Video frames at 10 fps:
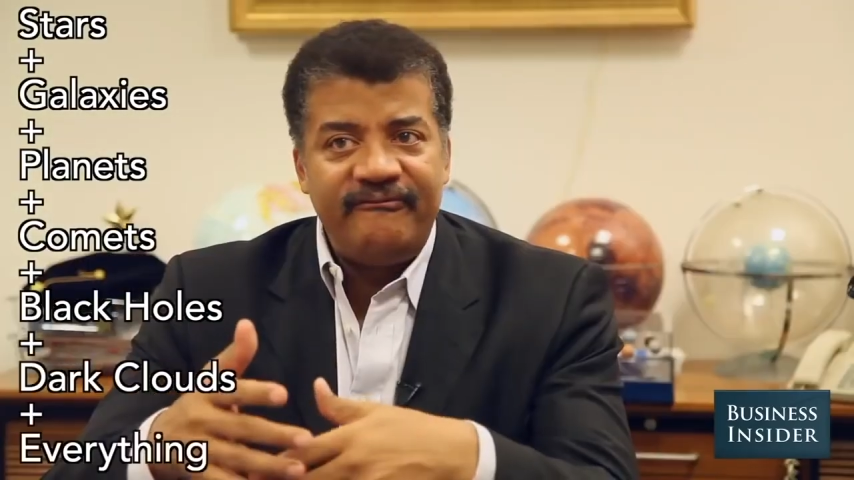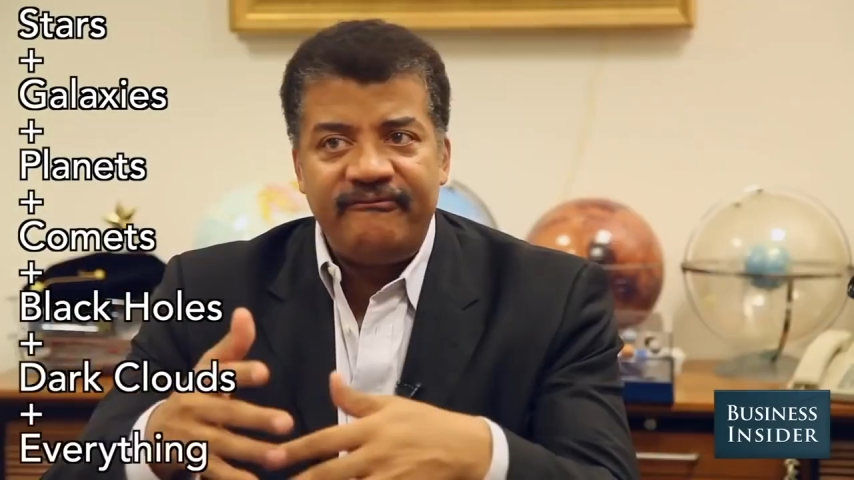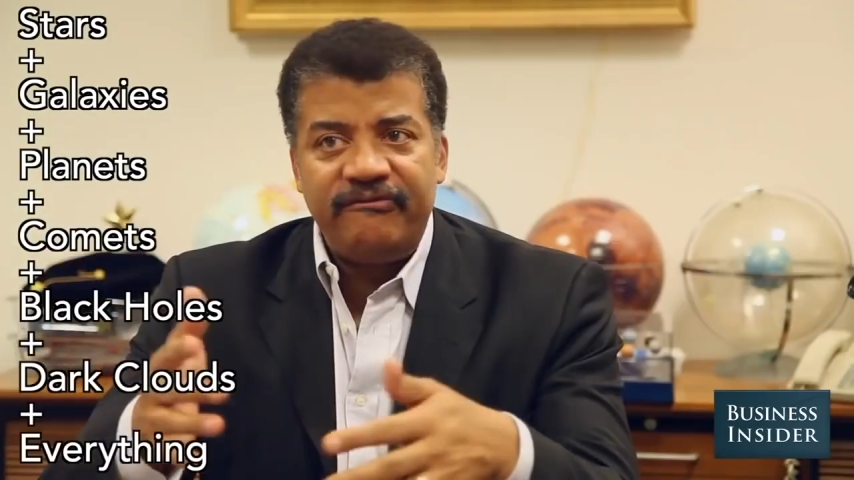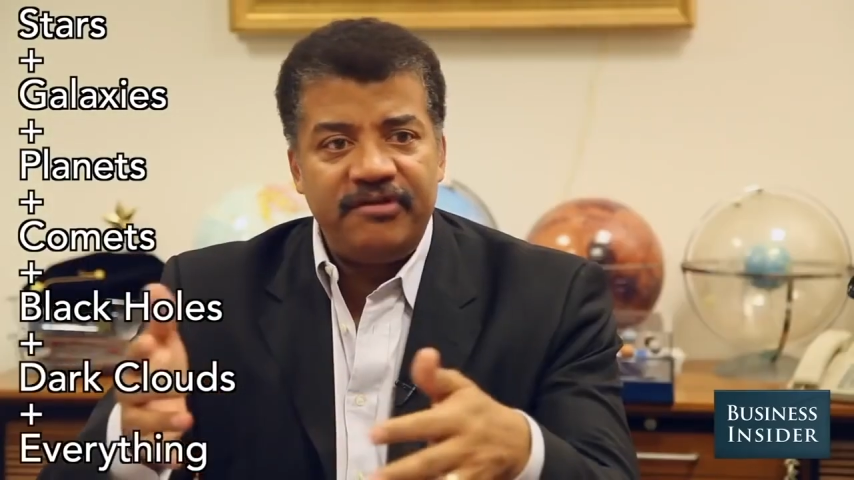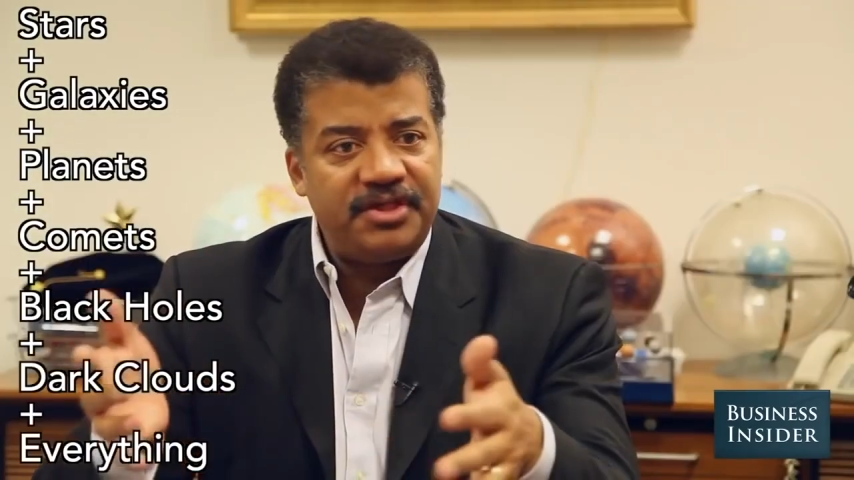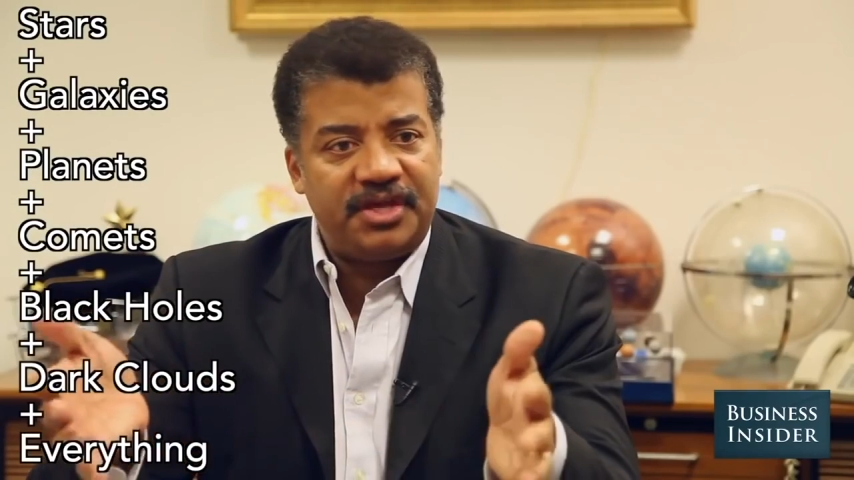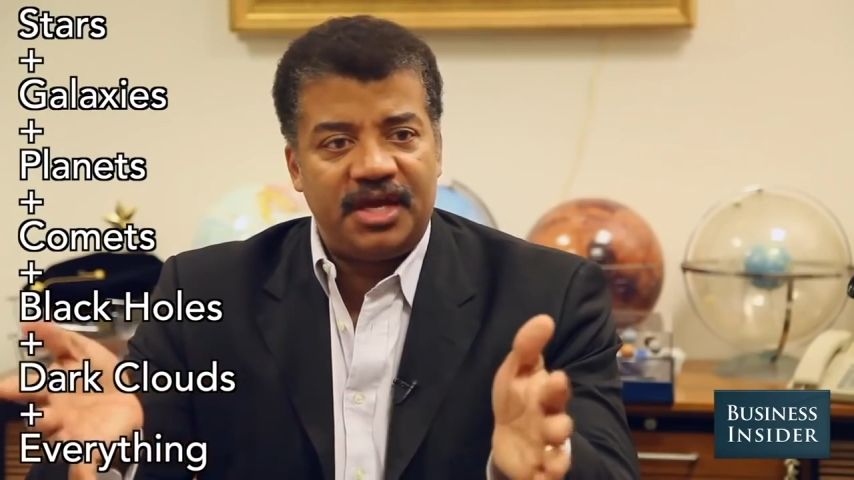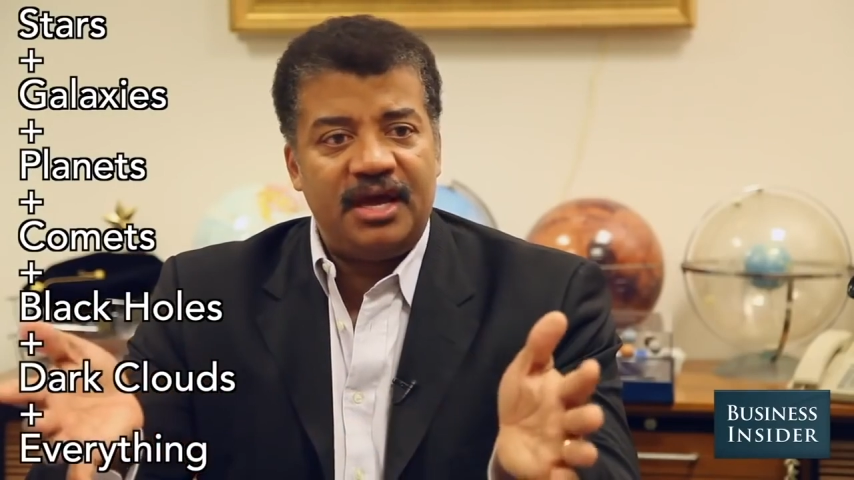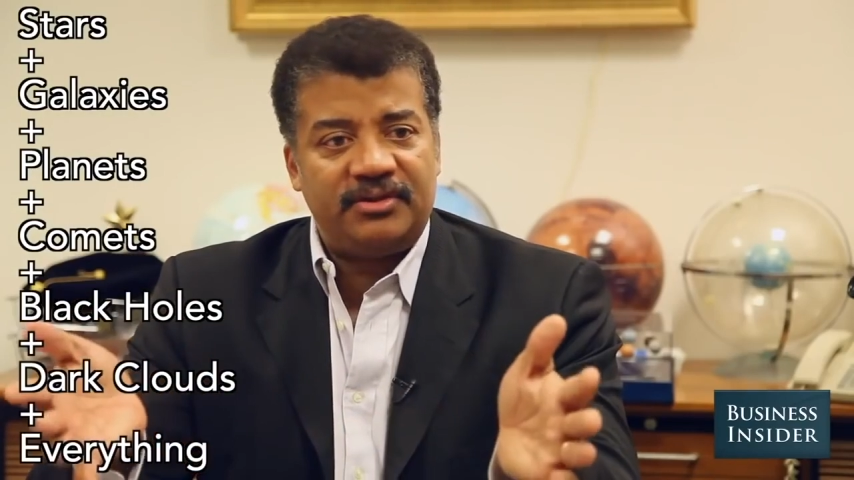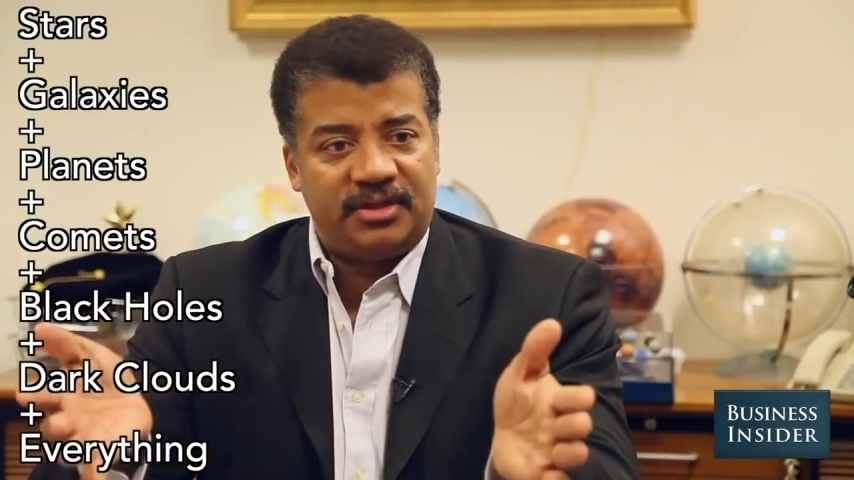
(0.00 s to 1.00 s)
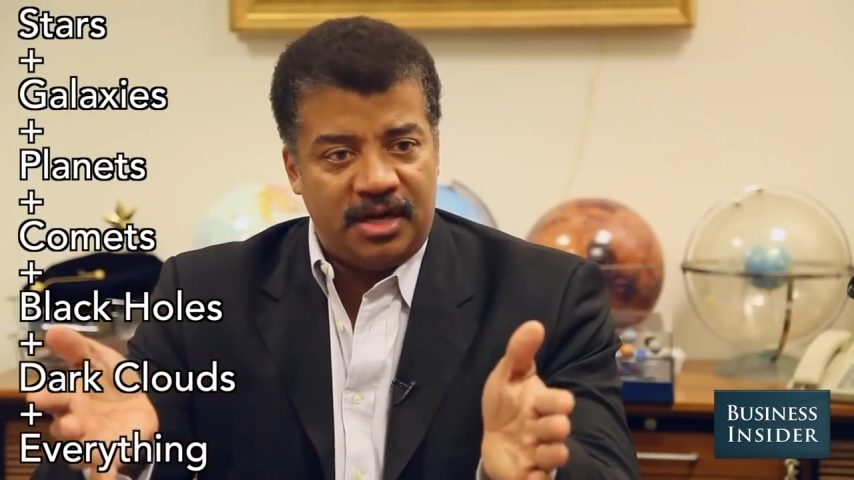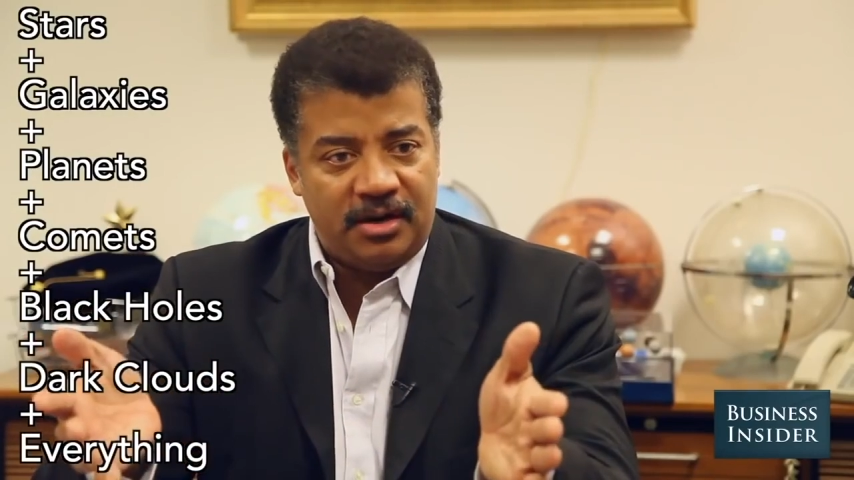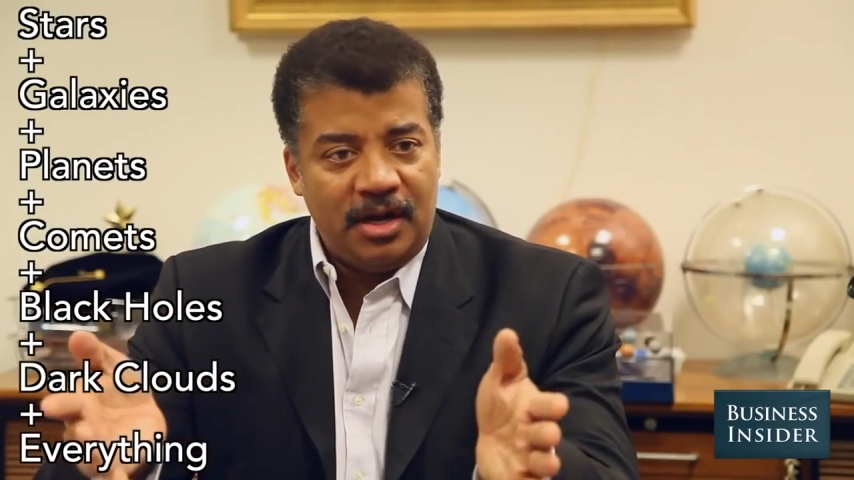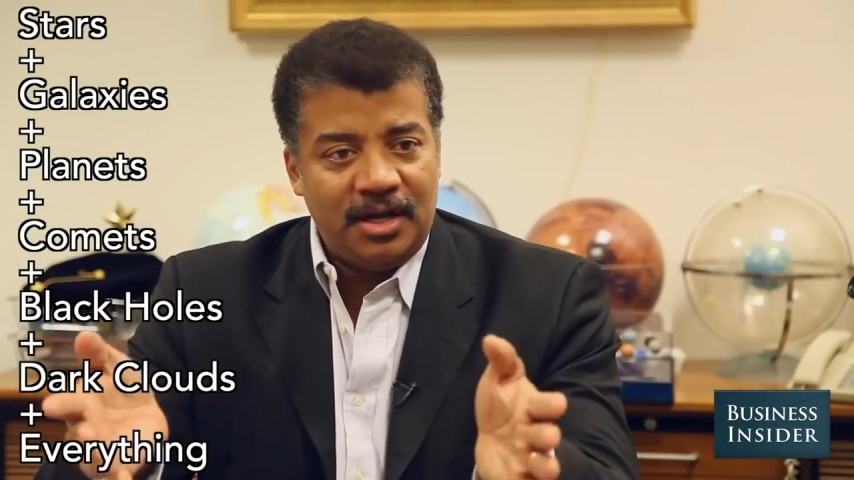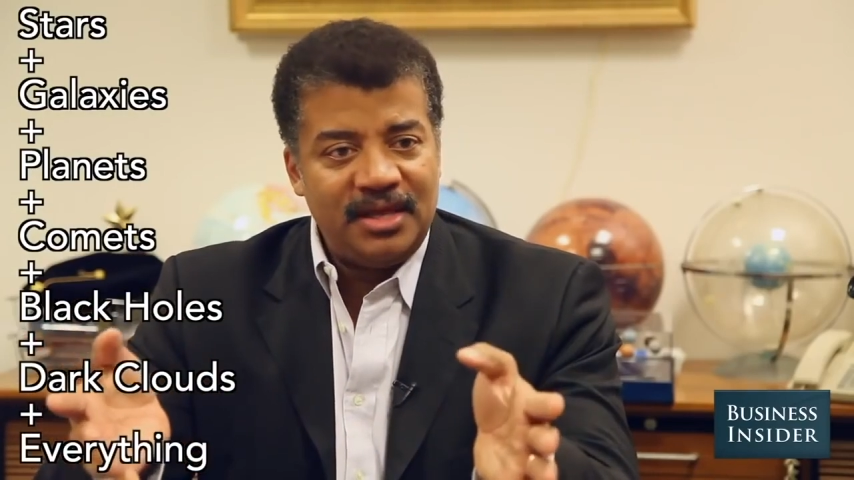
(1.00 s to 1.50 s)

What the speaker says: everything out there